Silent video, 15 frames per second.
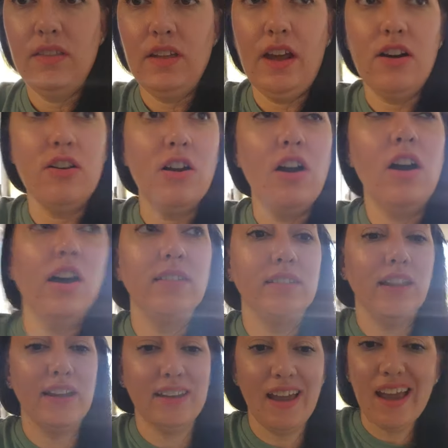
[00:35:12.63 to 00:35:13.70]
that are on
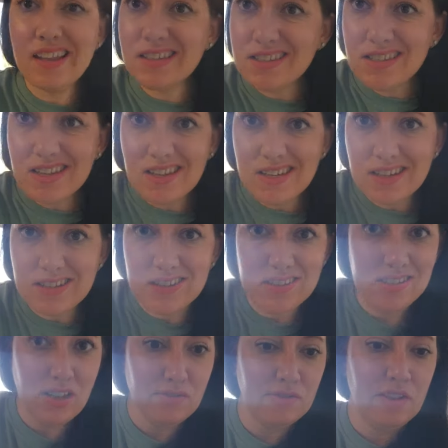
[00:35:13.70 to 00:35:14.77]
like Etsy and
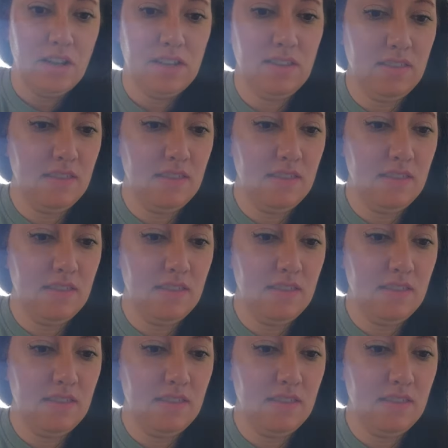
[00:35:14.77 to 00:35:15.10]
stuff like